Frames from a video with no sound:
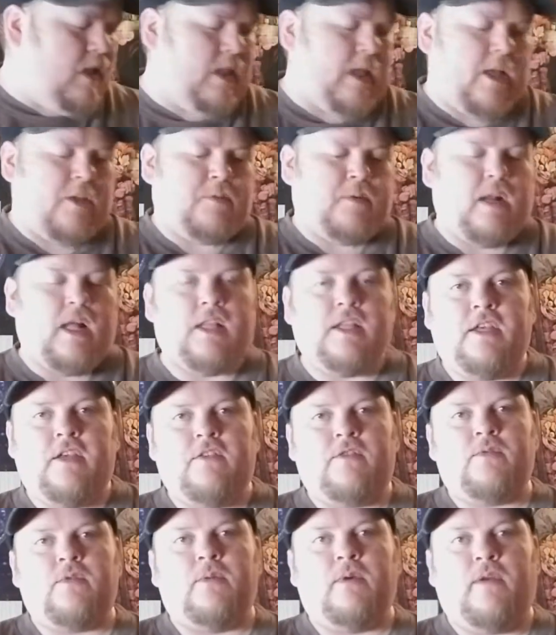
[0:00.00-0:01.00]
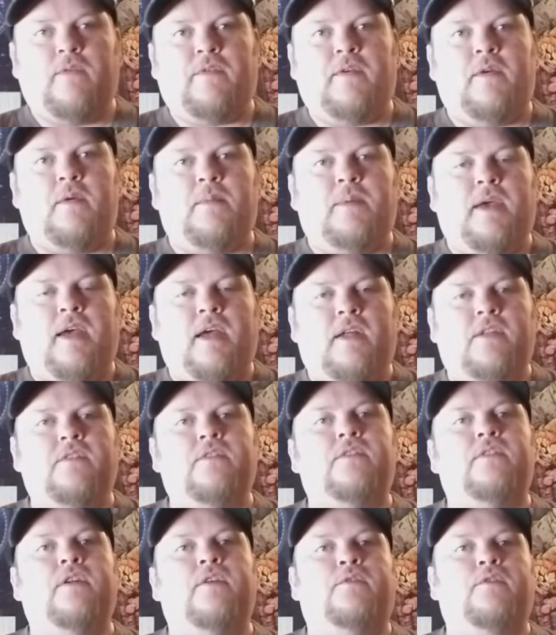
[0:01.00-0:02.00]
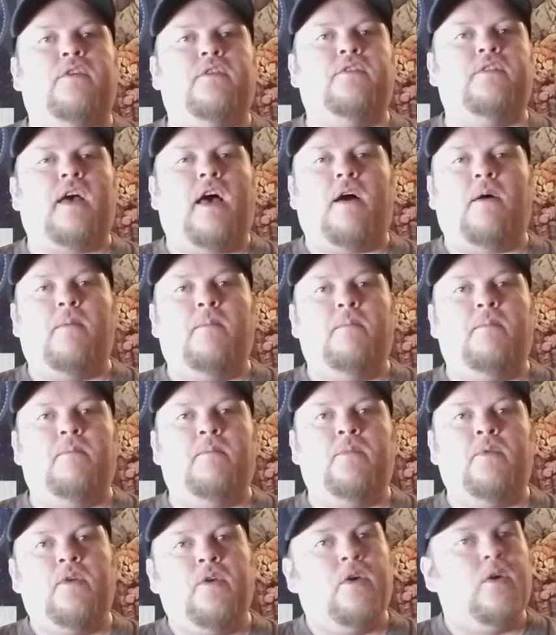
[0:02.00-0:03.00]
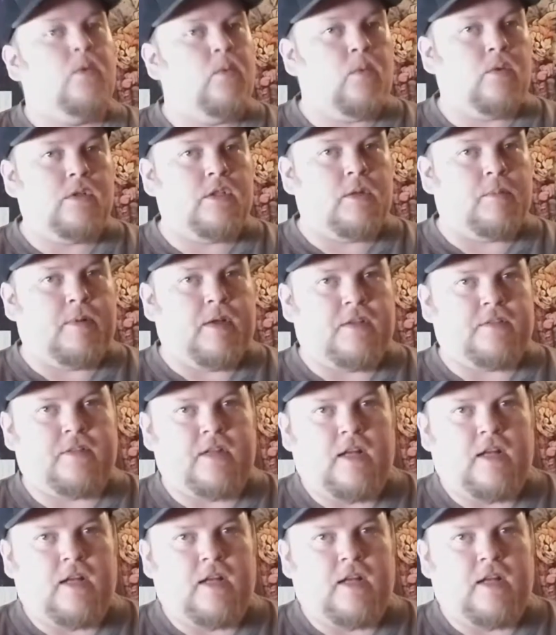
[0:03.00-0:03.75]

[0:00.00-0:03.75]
last but not least, one of my favorite bands, their first album, one of their best